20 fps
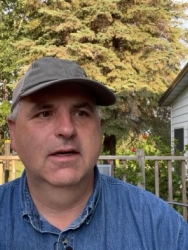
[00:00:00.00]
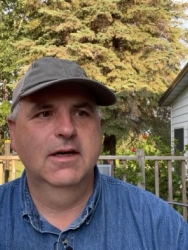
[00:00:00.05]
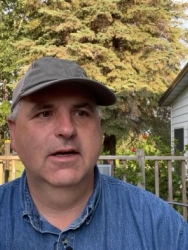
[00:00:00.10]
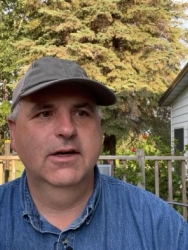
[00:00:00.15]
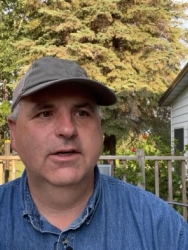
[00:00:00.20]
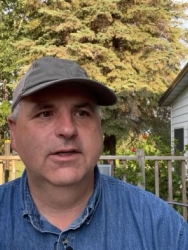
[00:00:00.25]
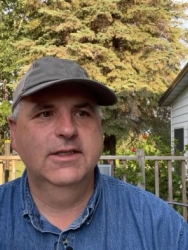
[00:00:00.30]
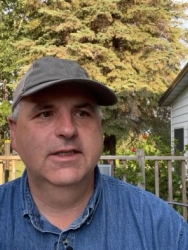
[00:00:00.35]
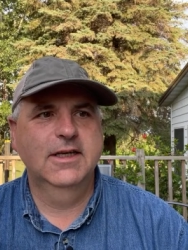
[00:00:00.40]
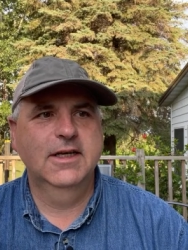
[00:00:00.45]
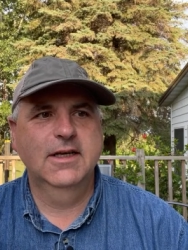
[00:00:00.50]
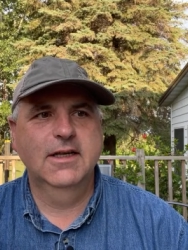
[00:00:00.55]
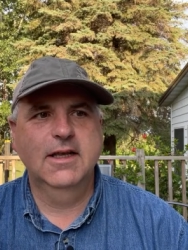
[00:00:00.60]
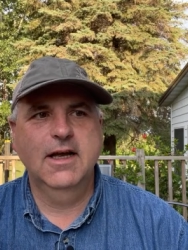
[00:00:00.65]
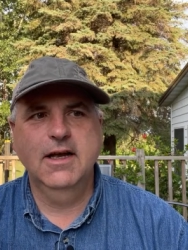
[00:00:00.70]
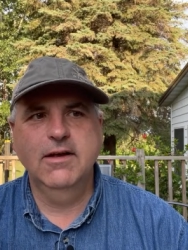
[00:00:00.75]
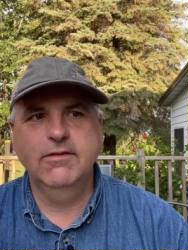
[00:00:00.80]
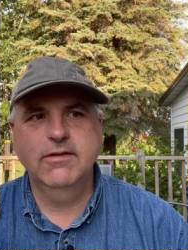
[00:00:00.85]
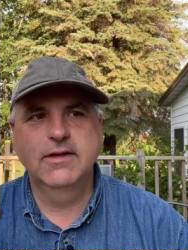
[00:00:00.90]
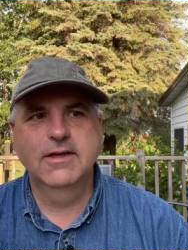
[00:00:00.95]
Are you seeing it
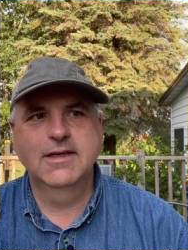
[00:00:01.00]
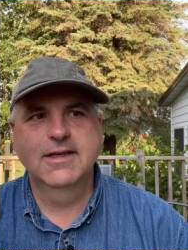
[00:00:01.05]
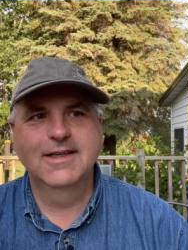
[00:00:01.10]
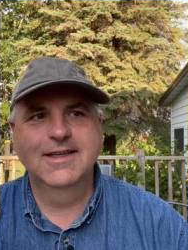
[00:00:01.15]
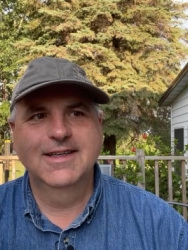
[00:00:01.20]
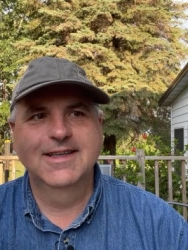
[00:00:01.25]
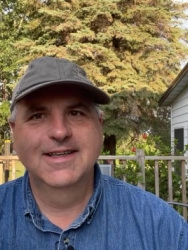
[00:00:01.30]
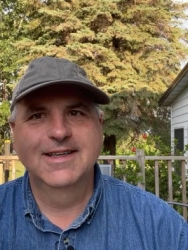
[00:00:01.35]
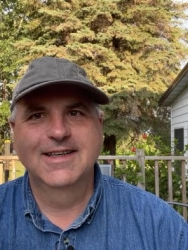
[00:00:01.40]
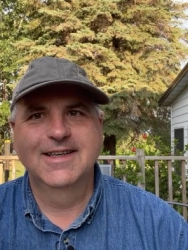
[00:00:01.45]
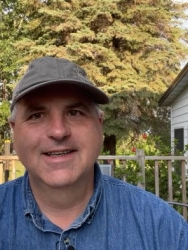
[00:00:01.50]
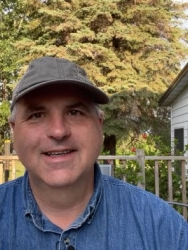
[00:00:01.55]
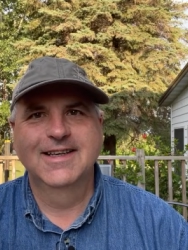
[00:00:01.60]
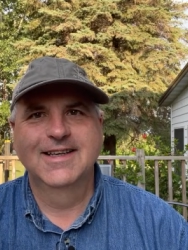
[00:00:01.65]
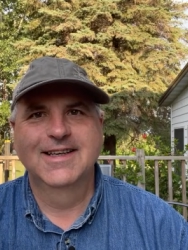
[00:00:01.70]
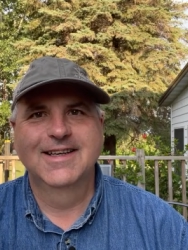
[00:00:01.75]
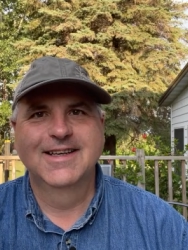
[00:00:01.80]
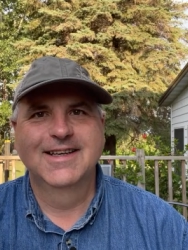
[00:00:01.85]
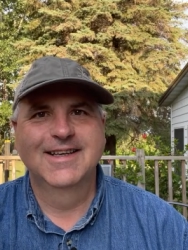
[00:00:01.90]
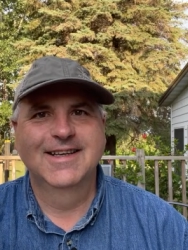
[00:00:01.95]
live?
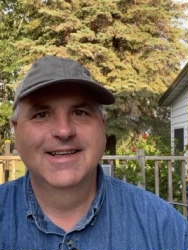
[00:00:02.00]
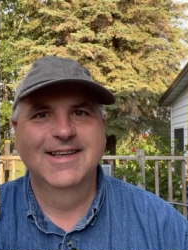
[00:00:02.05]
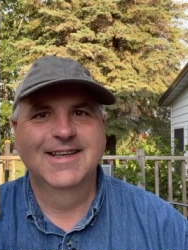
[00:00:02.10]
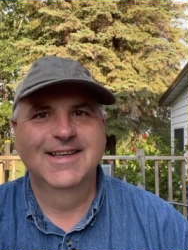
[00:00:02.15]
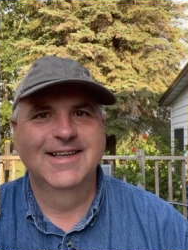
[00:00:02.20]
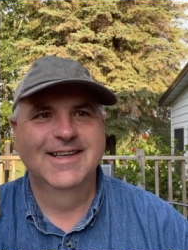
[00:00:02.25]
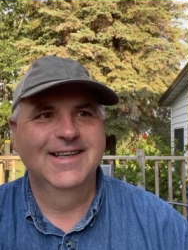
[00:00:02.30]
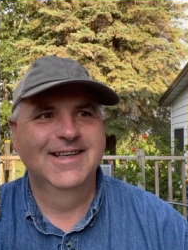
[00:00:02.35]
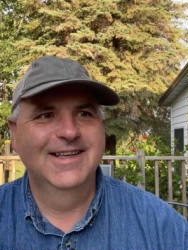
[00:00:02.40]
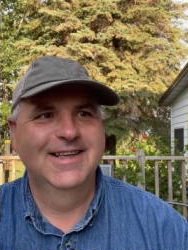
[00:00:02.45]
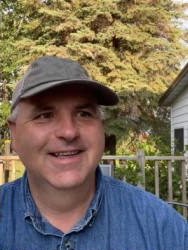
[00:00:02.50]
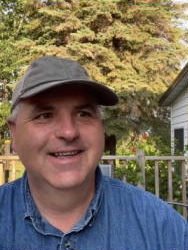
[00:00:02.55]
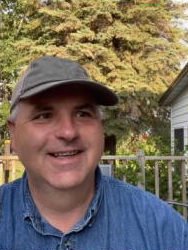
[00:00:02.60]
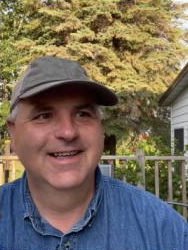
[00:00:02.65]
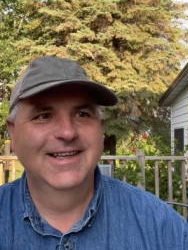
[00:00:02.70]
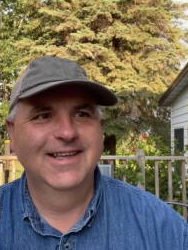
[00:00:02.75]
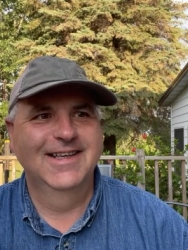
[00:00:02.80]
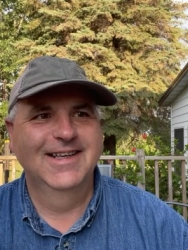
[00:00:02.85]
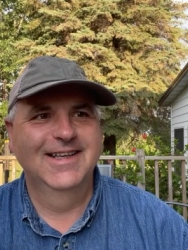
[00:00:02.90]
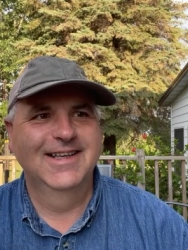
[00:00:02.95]
A
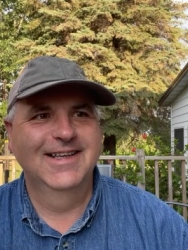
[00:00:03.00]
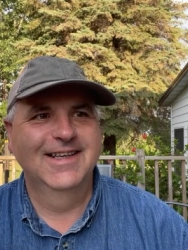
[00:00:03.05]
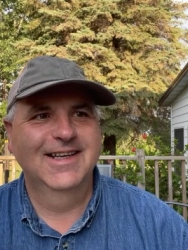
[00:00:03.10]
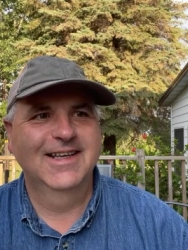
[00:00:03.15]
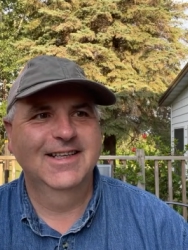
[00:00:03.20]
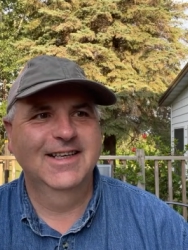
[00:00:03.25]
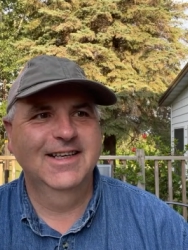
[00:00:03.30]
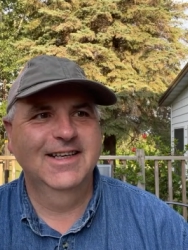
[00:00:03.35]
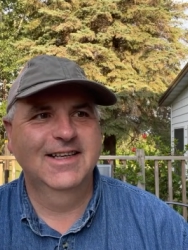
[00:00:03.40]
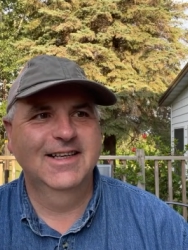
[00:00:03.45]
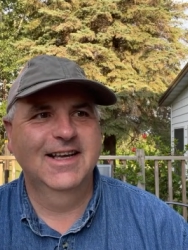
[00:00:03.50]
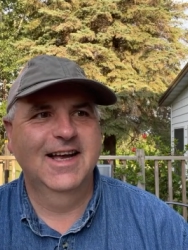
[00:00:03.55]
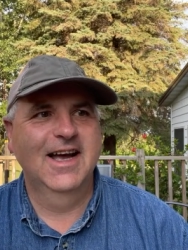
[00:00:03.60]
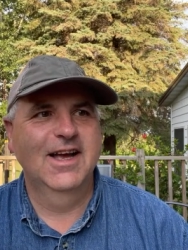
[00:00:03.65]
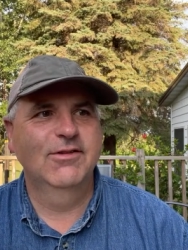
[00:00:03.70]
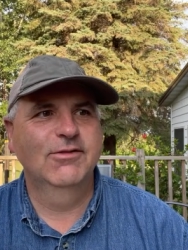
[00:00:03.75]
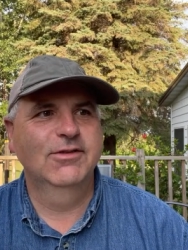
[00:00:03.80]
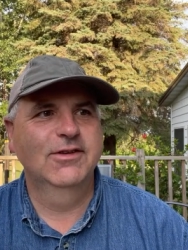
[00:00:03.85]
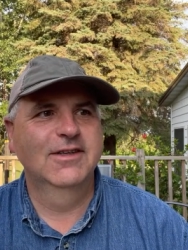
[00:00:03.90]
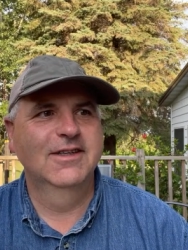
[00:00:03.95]
little live. A little
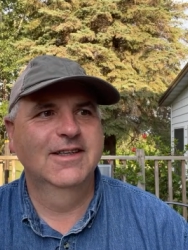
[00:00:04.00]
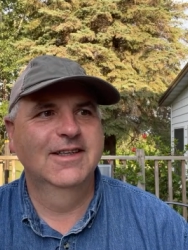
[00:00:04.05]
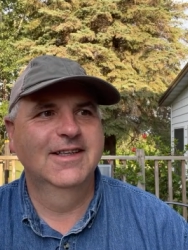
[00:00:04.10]
lag.